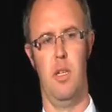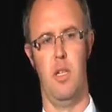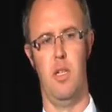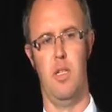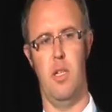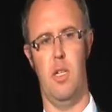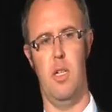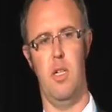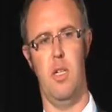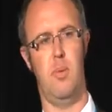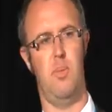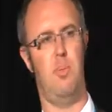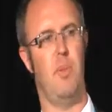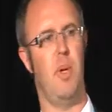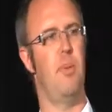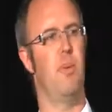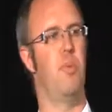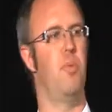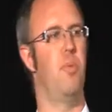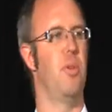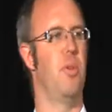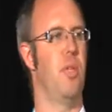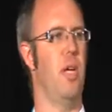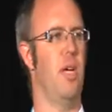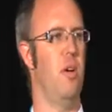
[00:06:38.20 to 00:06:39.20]
So let's maybe
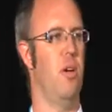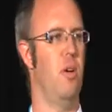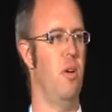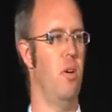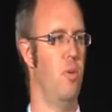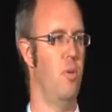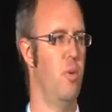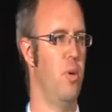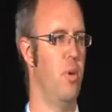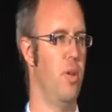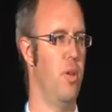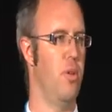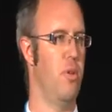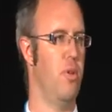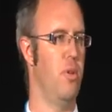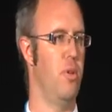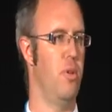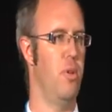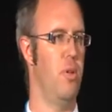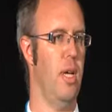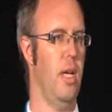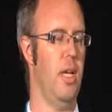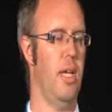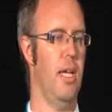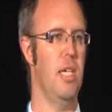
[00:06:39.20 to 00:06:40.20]
put that hot water
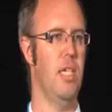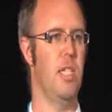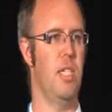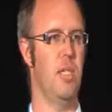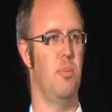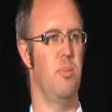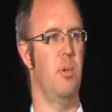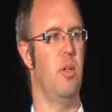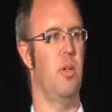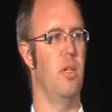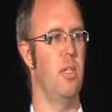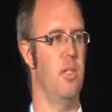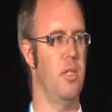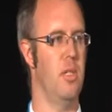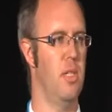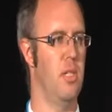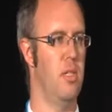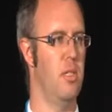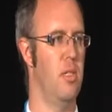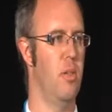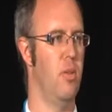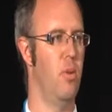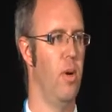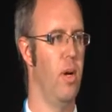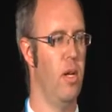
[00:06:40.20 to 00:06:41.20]
through a leaching process
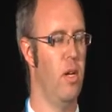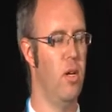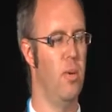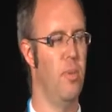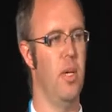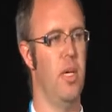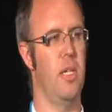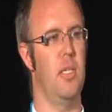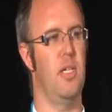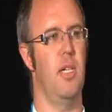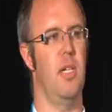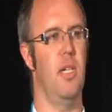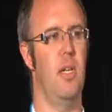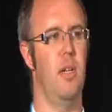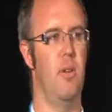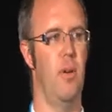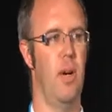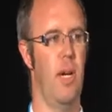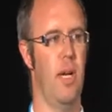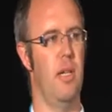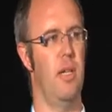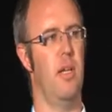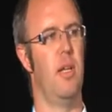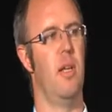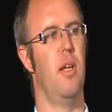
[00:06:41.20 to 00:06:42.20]
that will help
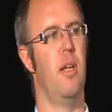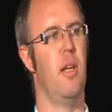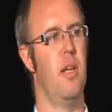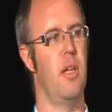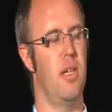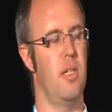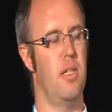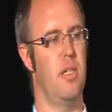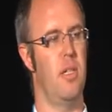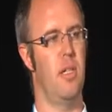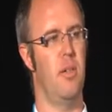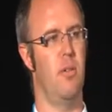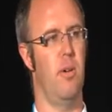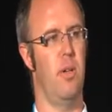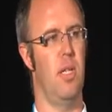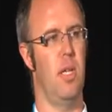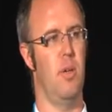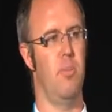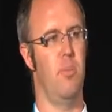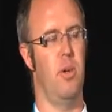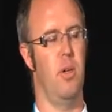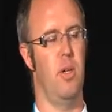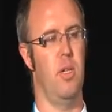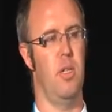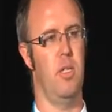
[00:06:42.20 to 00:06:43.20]
accelerate
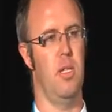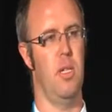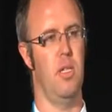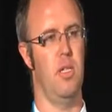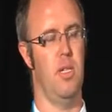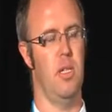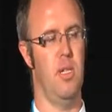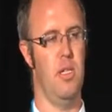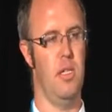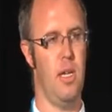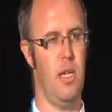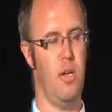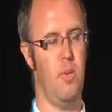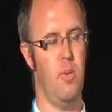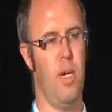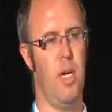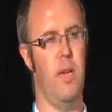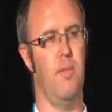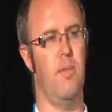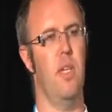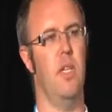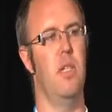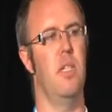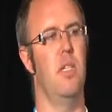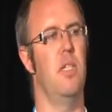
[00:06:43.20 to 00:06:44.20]
that process. Is that a way
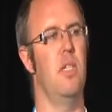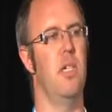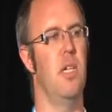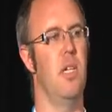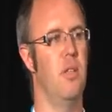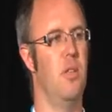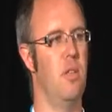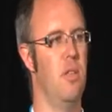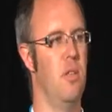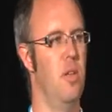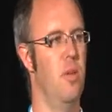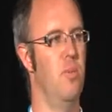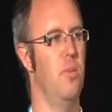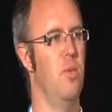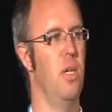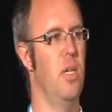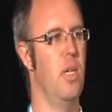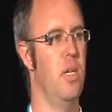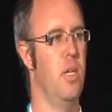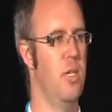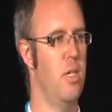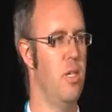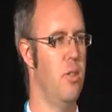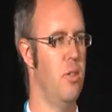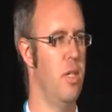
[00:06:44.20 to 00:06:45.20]
of getting the geothermal
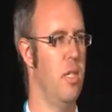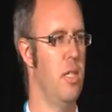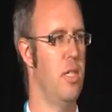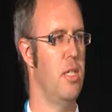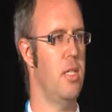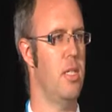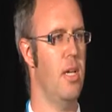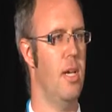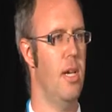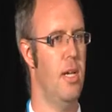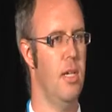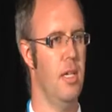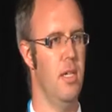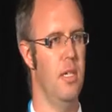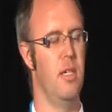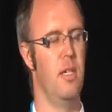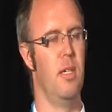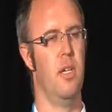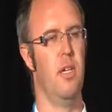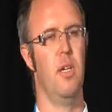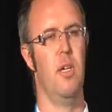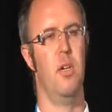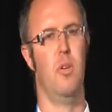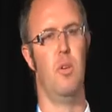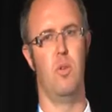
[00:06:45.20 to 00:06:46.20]
industry started
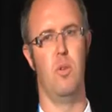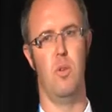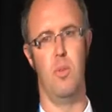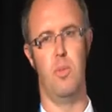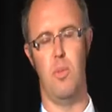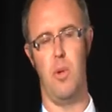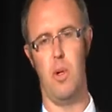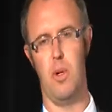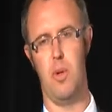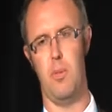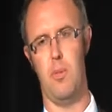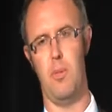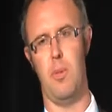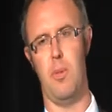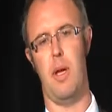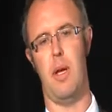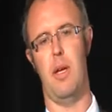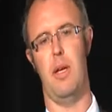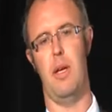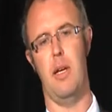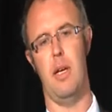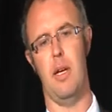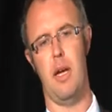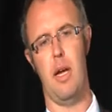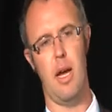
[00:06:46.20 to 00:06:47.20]
or
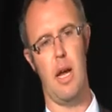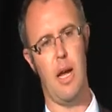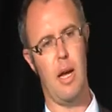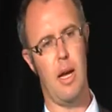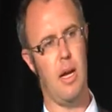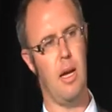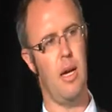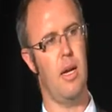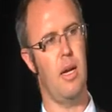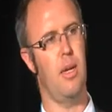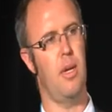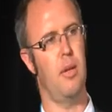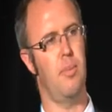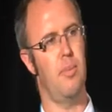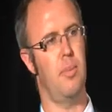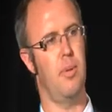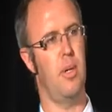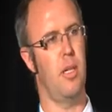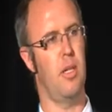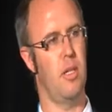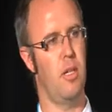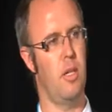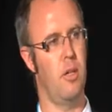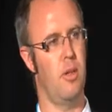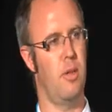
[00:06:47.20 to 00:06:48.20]
up
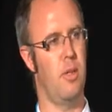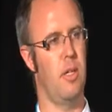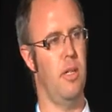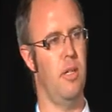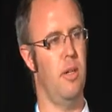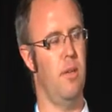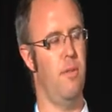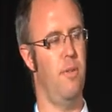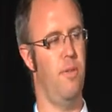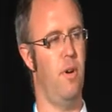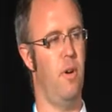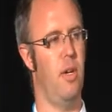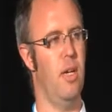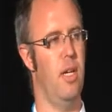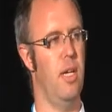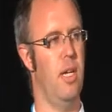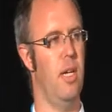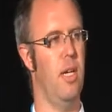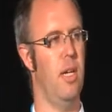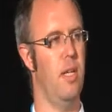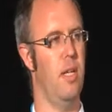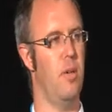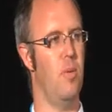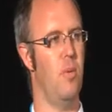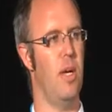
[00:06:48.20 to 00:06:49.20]
and going, and finding
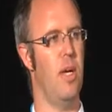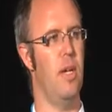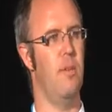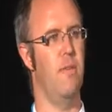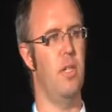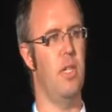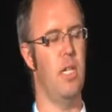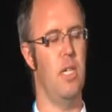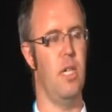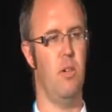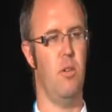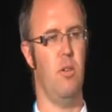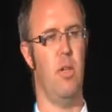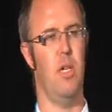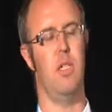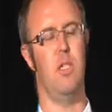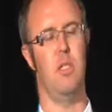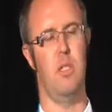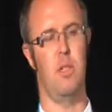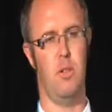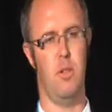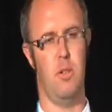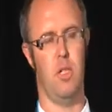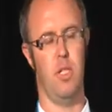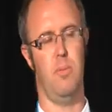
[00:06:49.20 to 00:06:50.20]
another way of
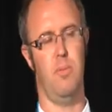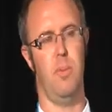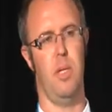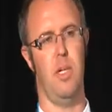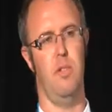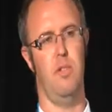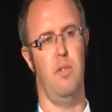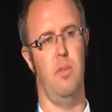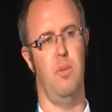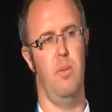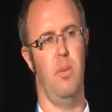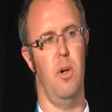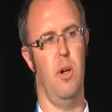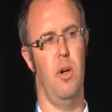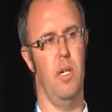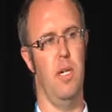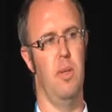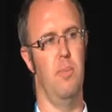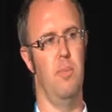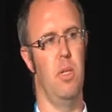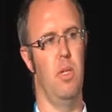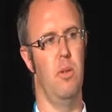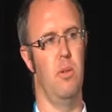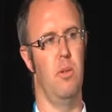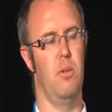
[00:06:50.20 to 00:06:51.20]
decreasing the cost base for mining
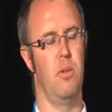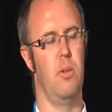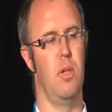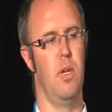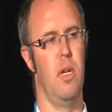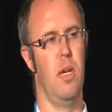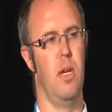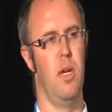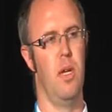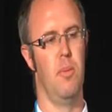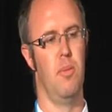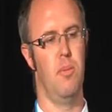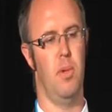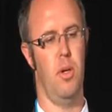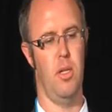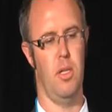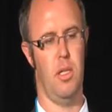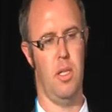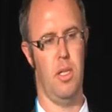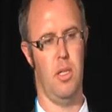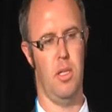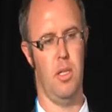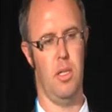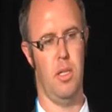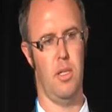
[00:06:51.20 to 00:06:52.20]
and mineral
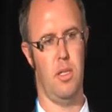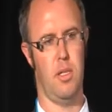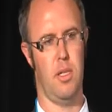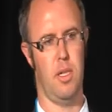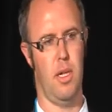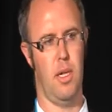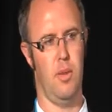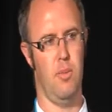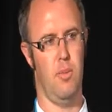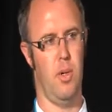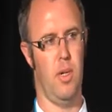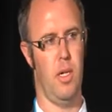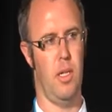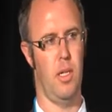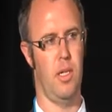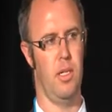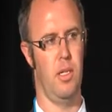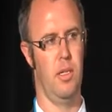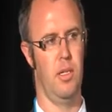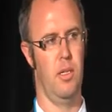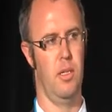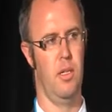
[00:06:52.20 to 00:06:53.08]
processing it the same way?